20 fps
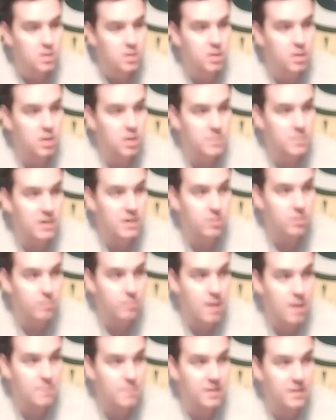going to be a
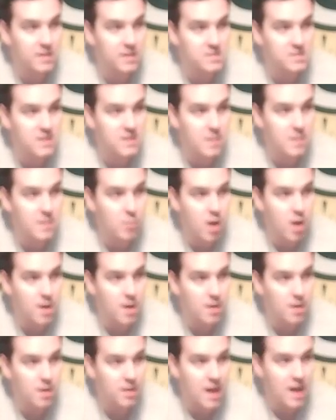threat because they
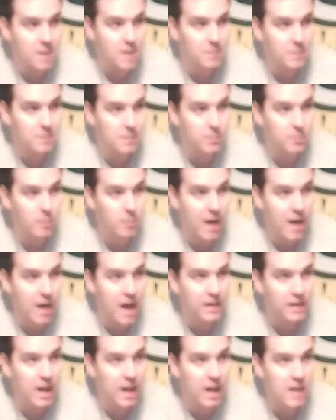brought a lot of people
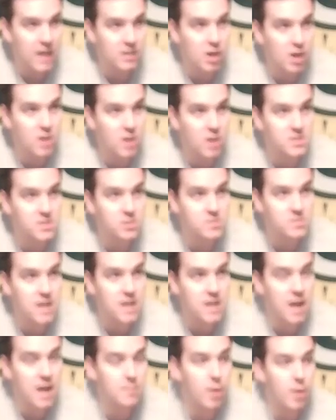back and they also
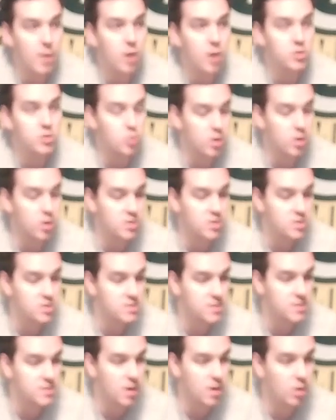signed Paul George.
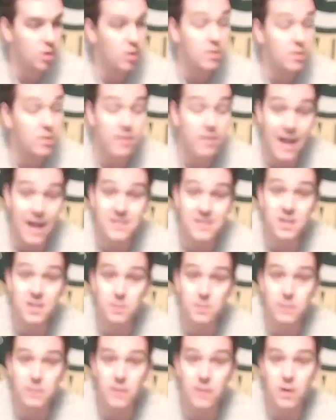So that's going
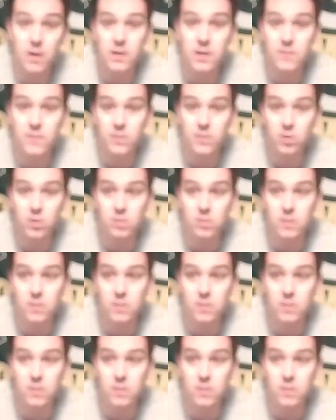to be very difficult.